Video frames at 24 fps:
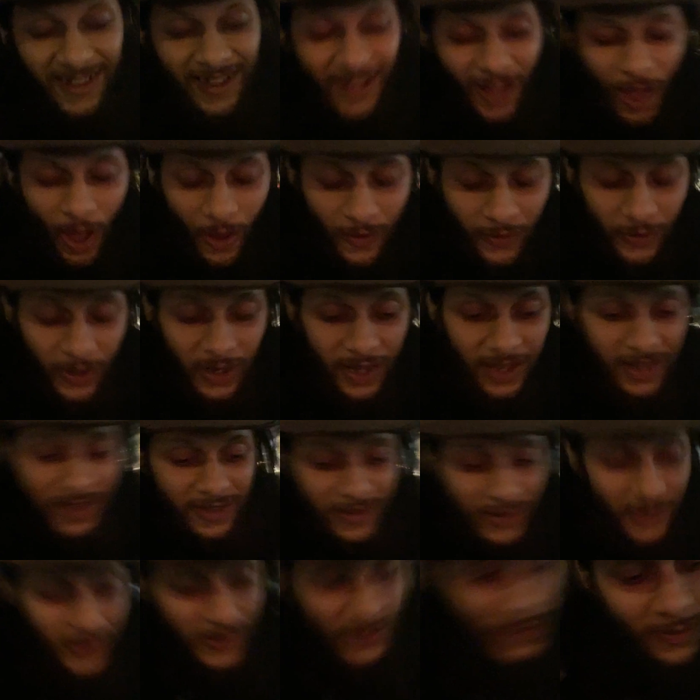I feel like
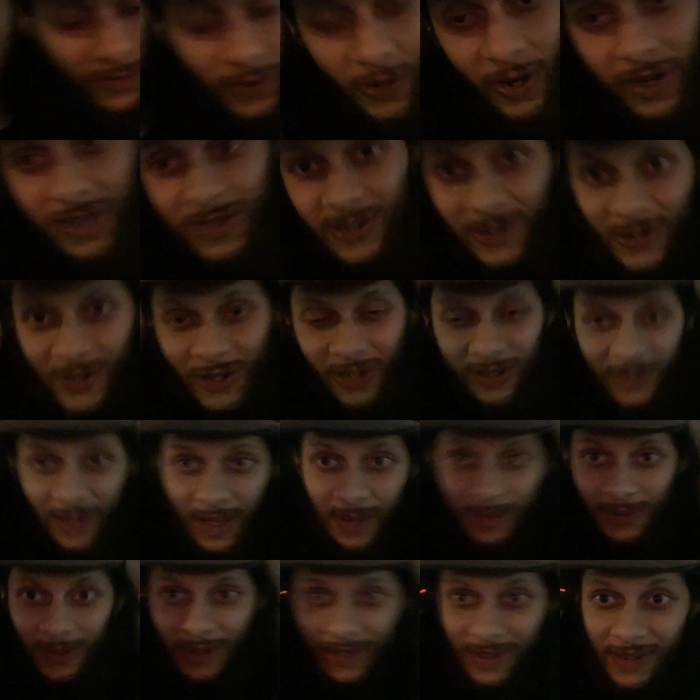there's some crazy shit
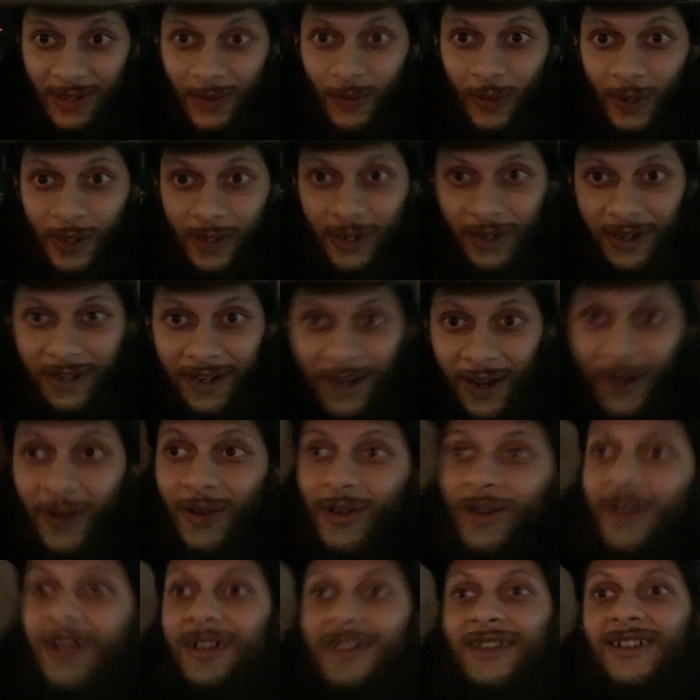happening in the world right now,
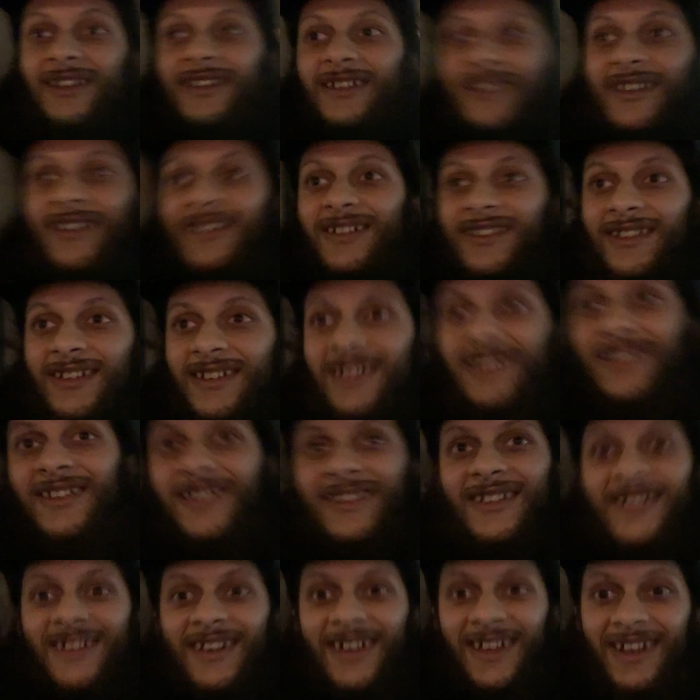
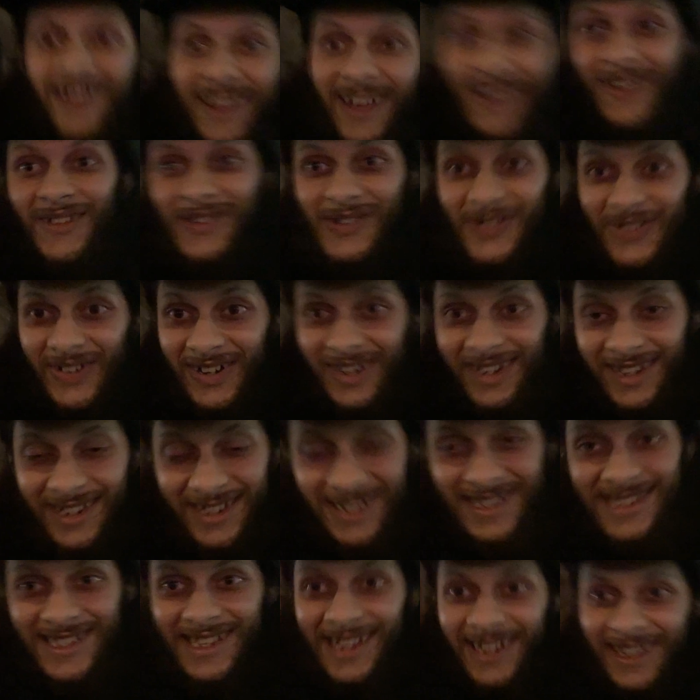and I'm very
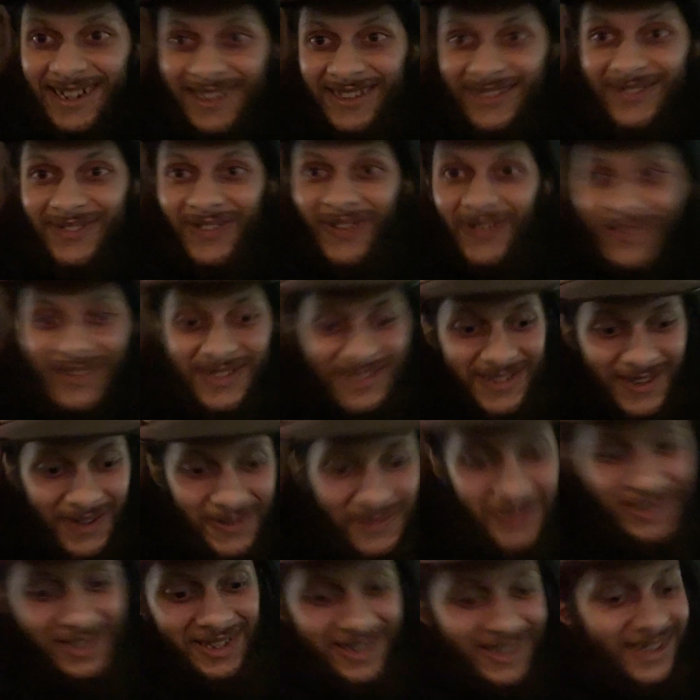excited for what's
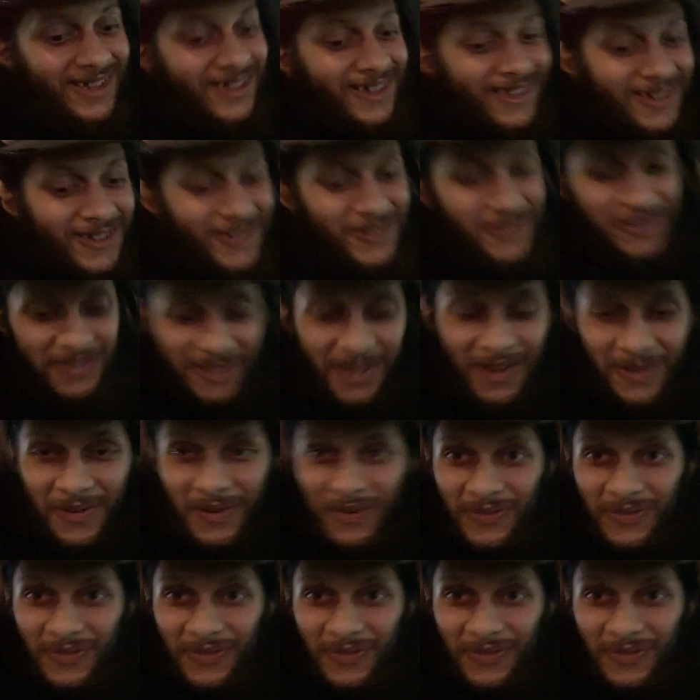coming because I have a